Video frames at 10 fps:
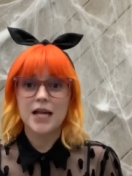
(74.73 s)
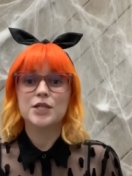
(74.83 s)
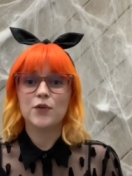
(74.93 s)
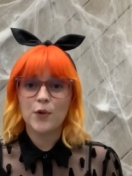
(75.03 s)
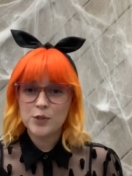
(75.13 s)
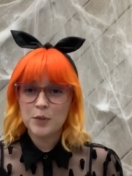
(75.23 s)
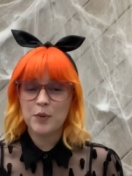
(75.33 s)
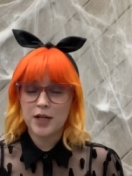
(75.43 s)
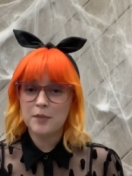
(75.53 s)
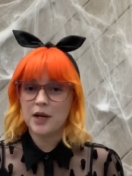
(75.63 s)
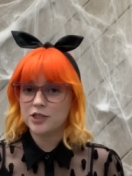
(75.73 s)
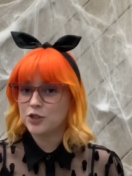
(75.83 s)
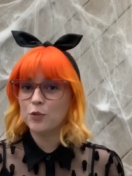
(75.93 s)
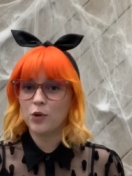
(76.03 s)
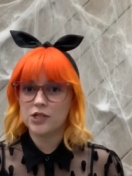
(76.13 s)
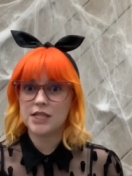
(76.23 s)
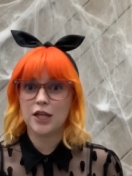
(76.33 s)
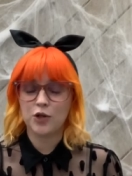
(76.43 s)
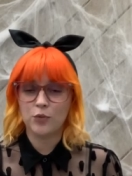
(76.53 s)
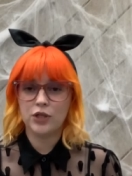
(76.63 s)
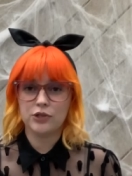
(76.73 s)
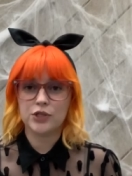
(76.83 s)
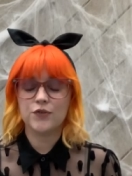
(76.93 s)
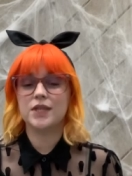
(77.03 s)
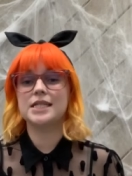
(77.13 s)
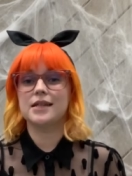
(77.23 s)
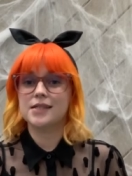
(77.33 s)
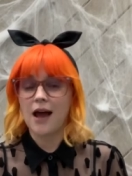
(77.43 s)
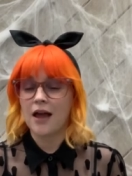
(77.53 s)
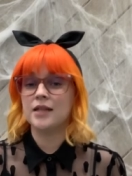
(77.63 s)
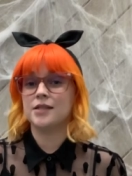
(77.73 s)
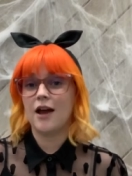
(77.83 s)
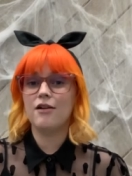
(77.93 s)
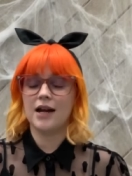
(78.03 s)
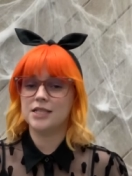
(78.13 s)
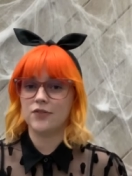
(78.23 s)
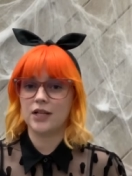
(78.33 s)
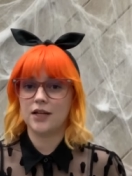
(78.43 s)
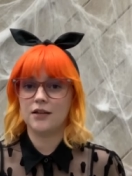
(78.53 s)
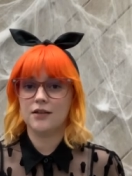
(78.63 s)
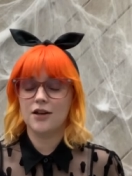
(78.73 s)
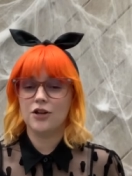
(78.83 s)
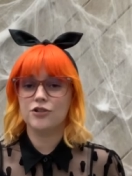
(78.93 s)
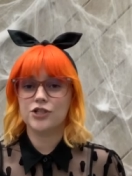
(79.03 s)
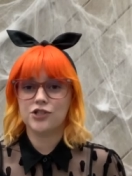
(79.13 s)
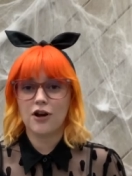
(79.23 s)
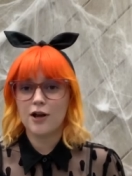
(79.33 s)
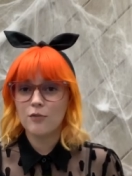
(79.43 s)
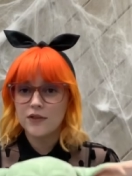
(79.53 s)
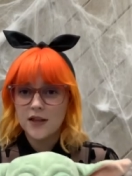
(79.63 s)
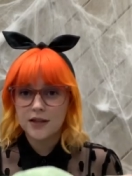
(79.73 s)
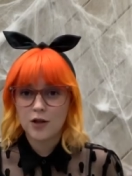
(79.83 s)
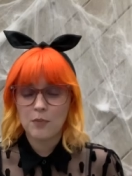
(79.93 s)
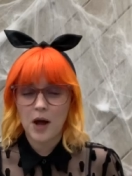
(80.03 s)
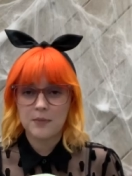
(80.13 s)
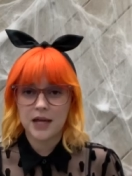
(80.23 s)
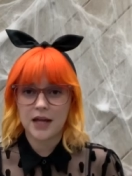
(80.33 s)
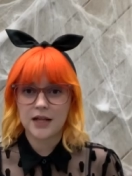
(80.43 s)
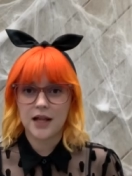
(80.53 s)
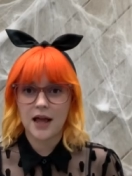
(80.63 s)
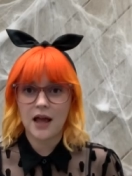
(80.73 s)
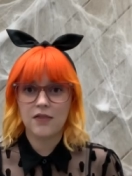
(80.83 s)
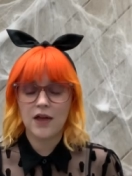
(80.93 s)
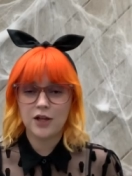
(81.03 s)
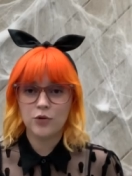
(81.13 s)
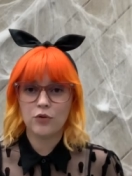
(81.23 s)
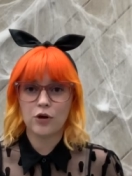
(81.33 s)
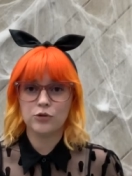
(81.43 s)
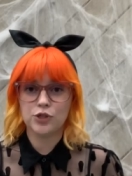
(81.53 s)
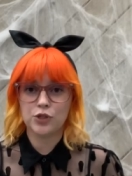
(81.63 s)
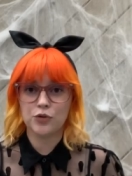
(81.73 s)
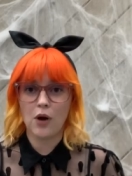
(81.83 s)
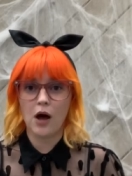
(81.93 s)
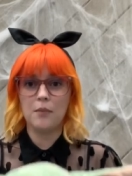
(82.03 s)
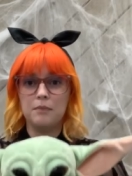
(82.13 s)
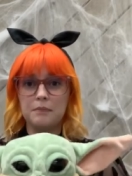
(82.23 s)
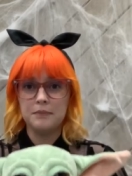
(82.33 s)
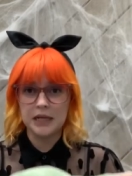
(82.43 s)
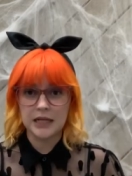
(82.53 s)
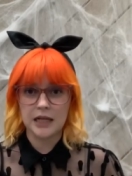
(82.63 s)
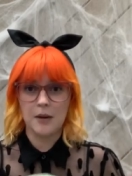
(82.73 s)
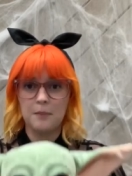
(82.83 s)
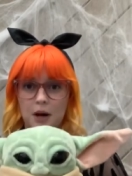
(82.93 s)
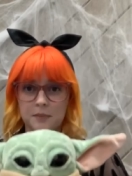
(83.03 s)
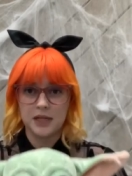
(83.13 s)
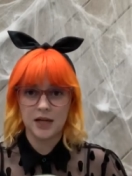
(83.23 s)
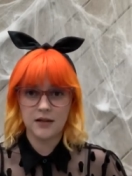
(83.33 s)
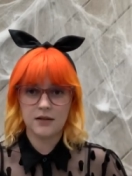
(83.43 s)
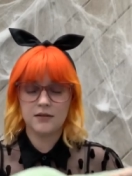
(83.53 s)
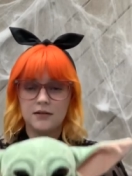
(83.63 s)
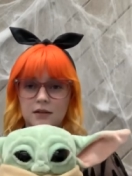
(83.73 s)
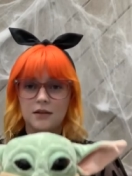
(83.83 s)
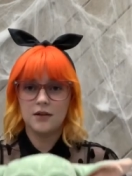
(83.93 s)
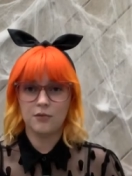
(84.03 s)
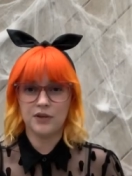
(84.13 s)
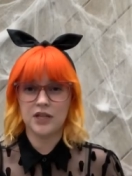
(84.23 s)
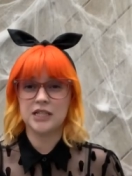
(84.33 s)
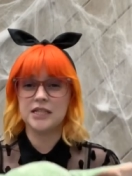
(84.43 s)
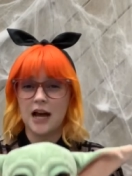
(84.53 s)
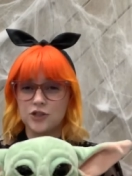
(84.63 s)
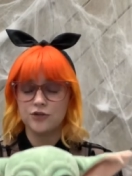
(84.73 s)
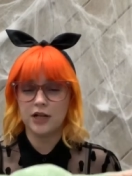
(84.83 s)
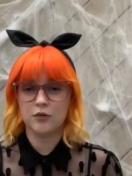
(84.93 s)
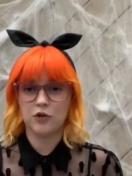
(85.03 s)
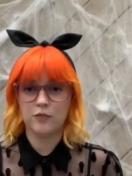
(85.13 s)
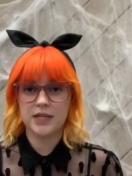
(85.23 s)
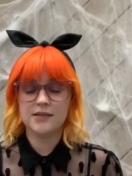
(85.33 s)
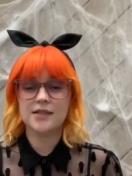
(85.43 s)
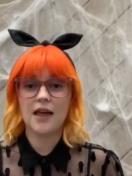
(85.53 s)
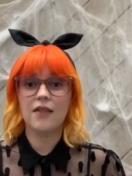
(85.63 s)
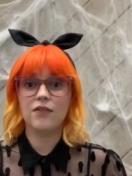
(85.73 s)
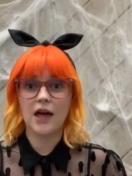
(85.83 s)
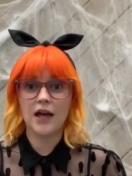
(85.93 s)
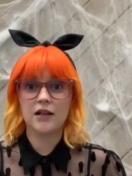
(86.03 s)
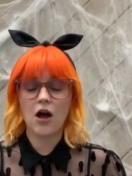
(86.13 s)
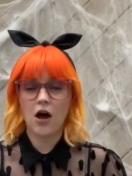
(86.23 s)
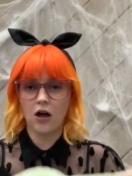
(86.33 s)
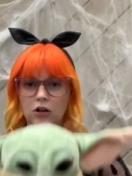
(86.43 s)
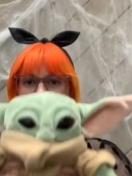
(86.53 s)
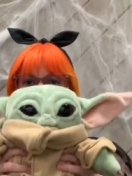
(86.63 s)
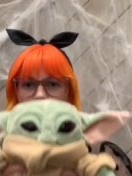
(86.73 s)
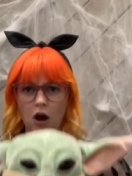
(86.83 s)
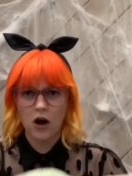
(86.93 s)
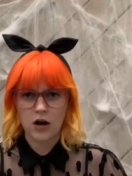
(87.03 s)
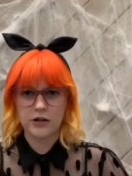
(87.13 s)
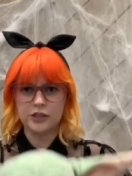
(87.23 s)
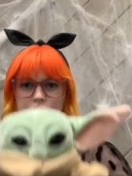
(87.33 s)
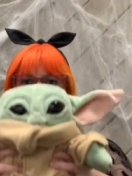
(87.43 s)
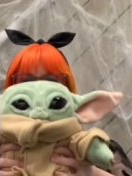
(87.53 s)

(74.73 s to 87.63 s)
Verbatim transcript: So those are pretty much the words that you will use for this entire activity. You'll start out with a little pumpkin, and then you will go to a medium pumpkin with exaggerated movements, and then a large